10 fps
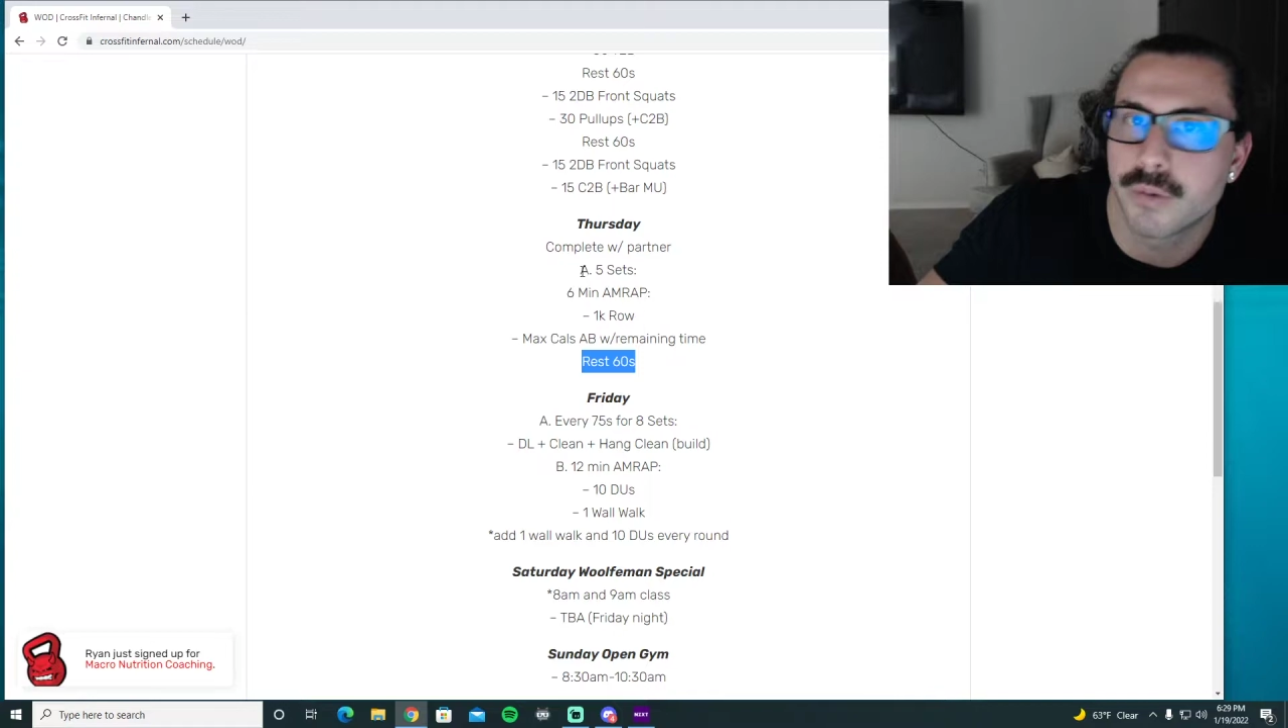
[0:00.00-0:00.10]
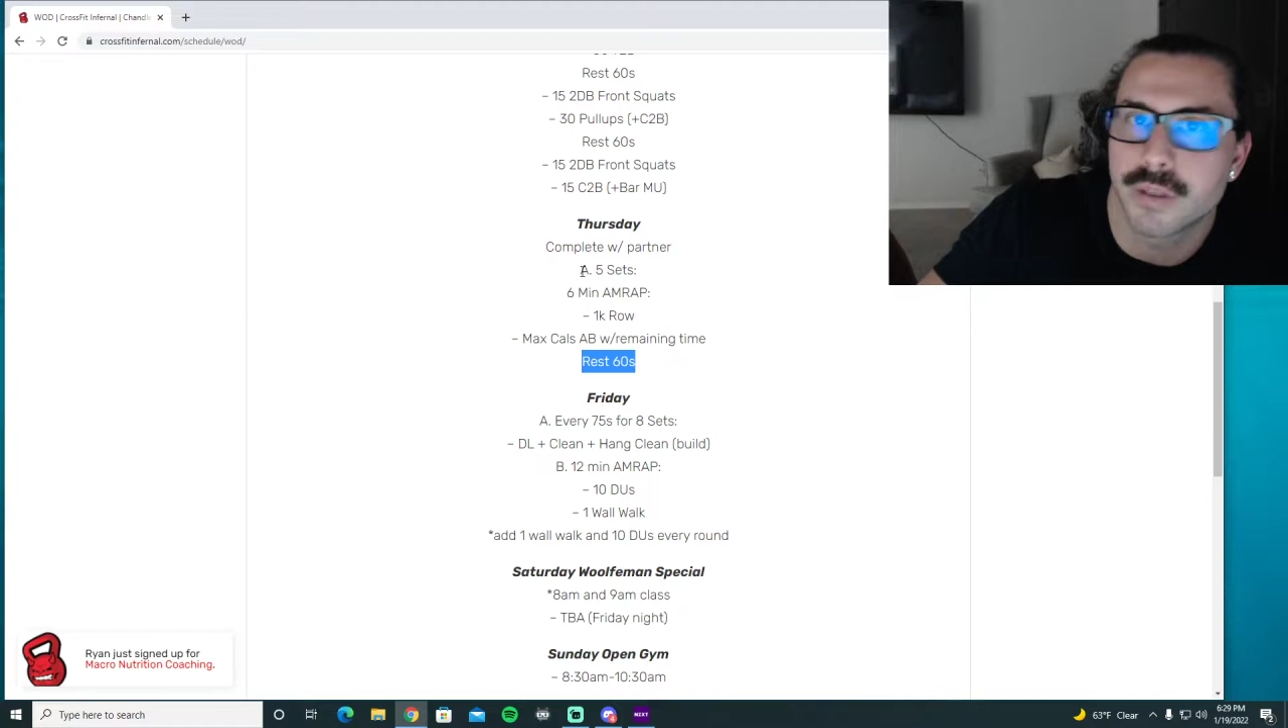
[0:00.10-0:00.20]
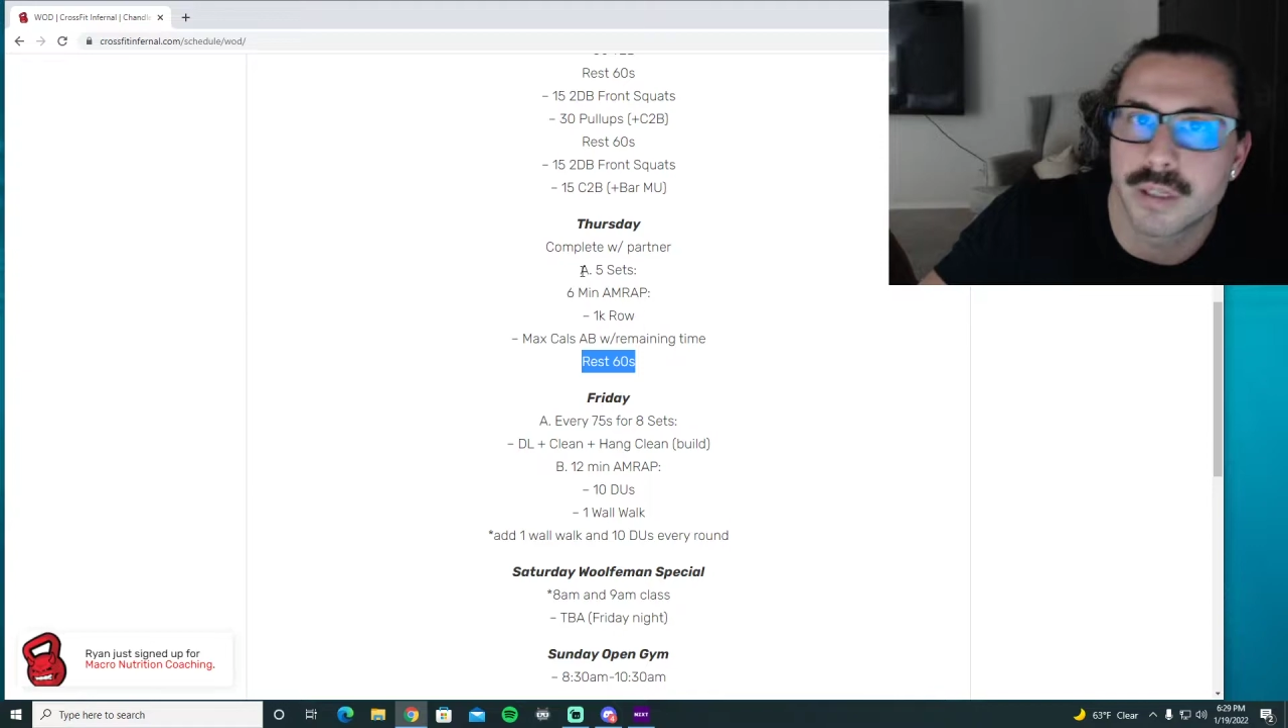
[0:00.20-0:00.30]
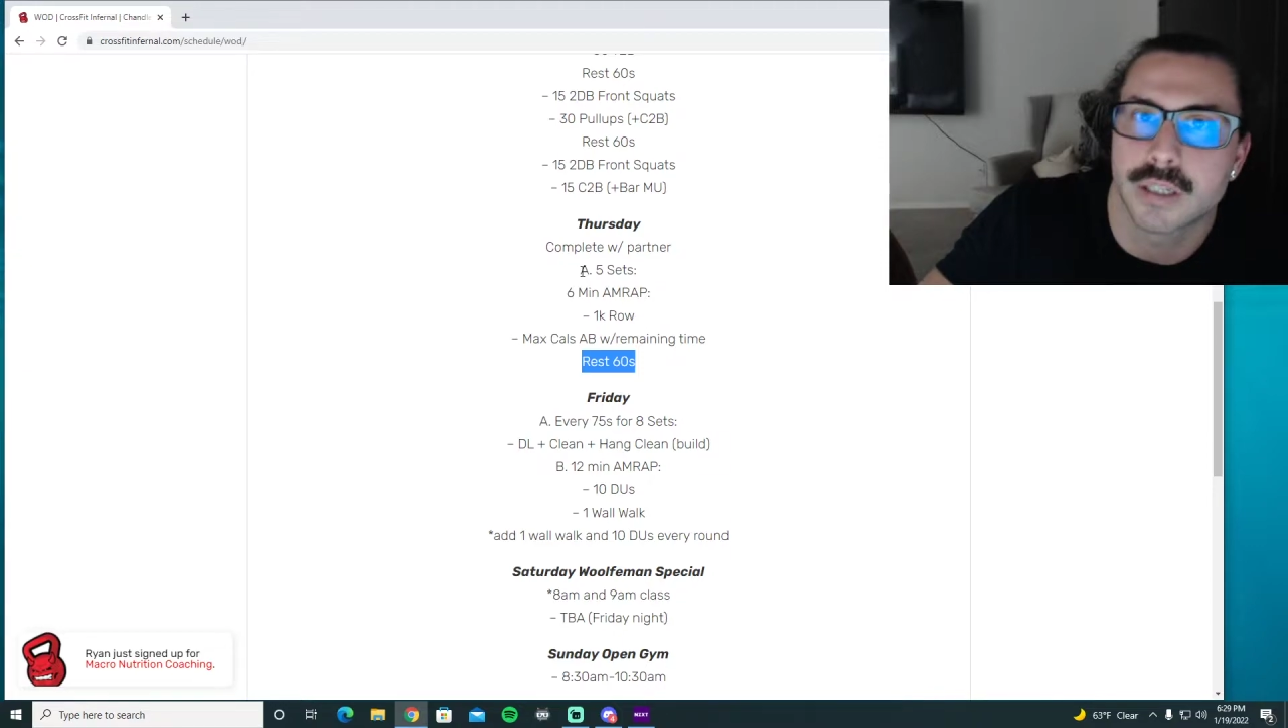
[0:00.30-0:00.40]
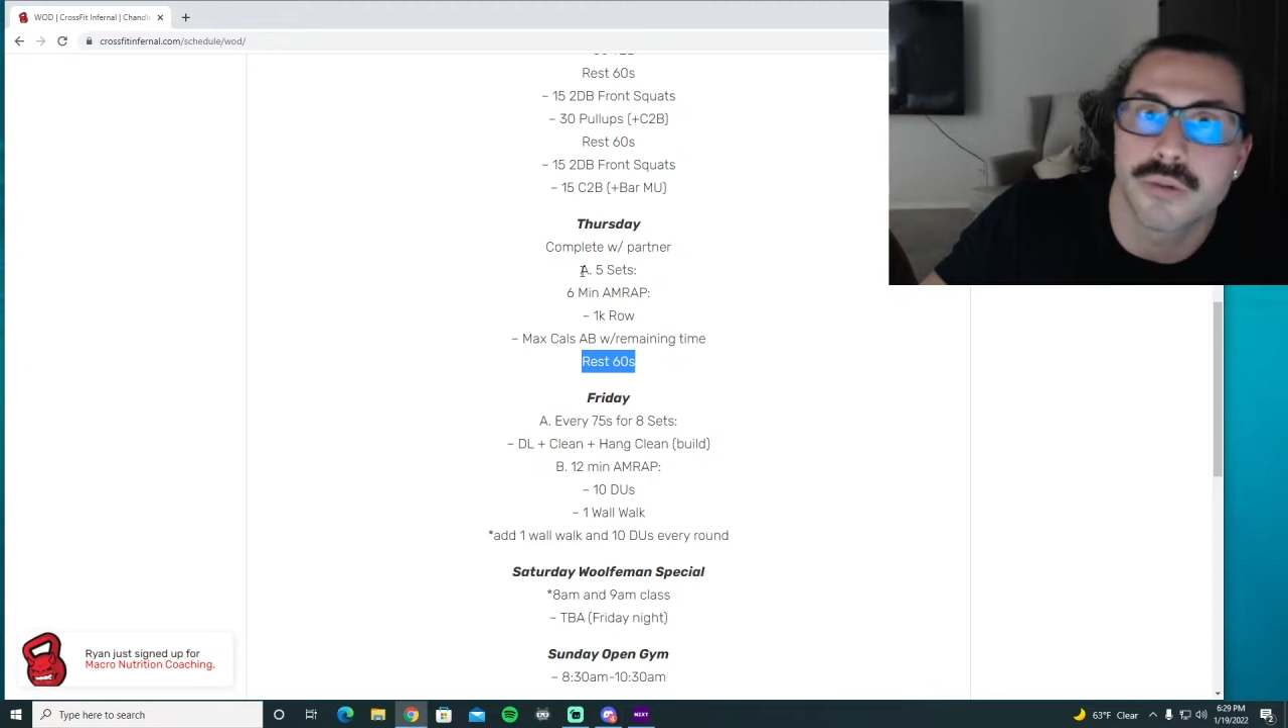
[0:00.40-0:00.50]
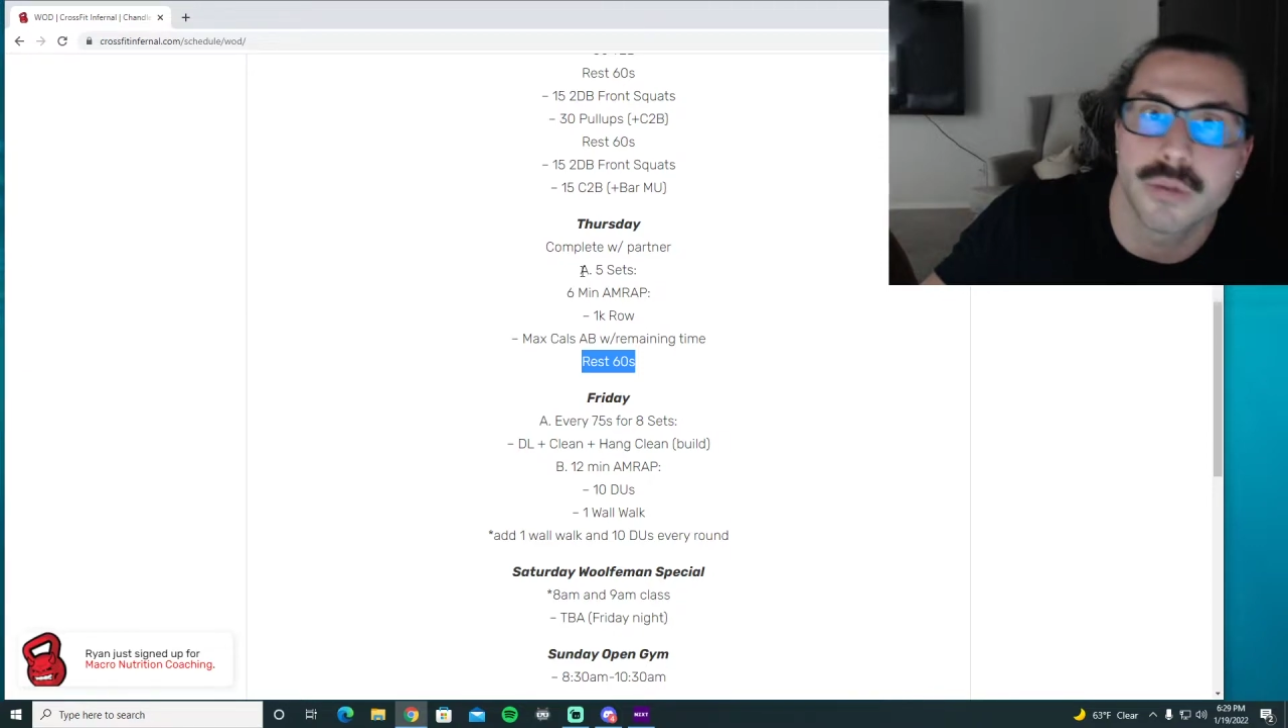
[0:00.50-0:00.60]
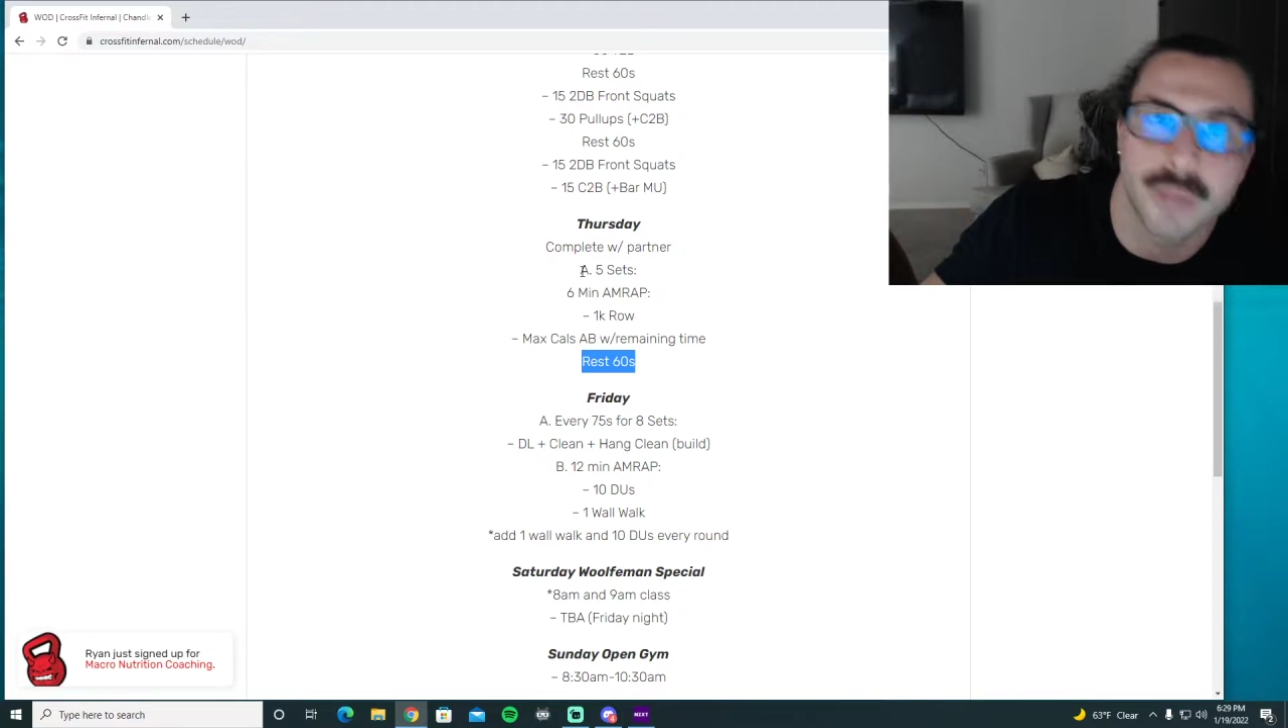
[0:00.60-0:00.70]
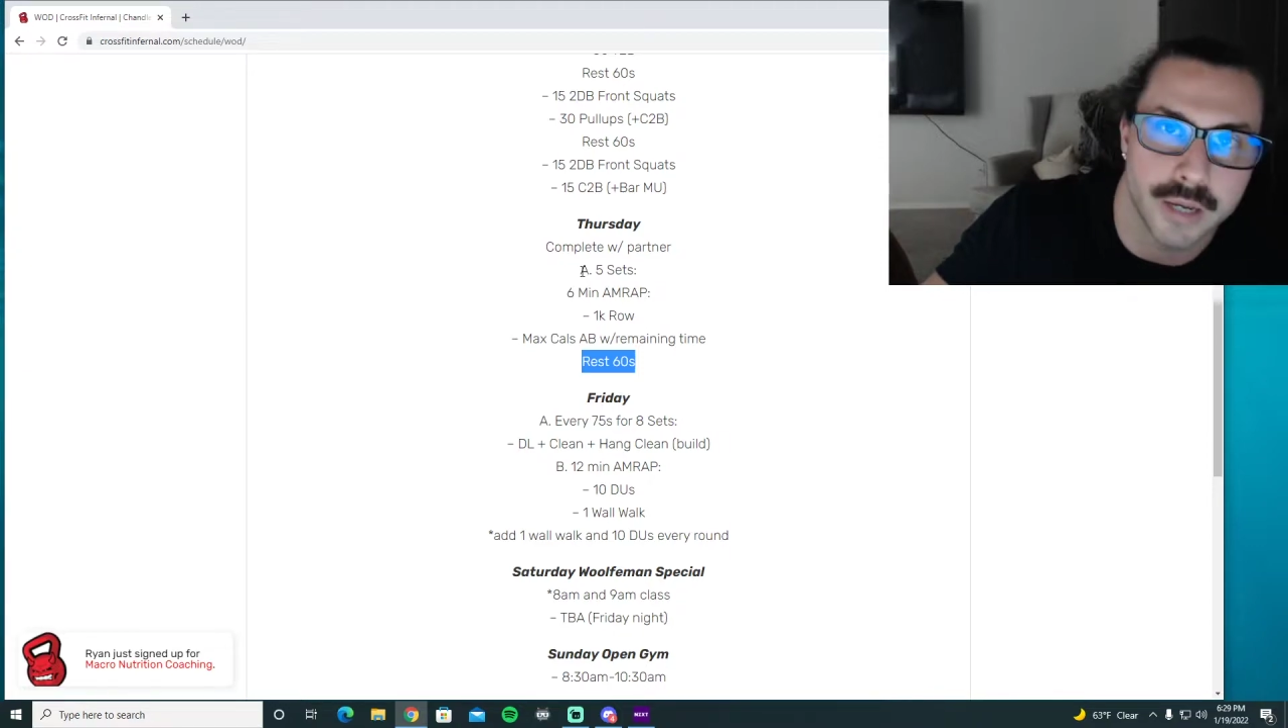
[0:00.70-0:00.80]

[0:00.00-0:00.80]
was extremely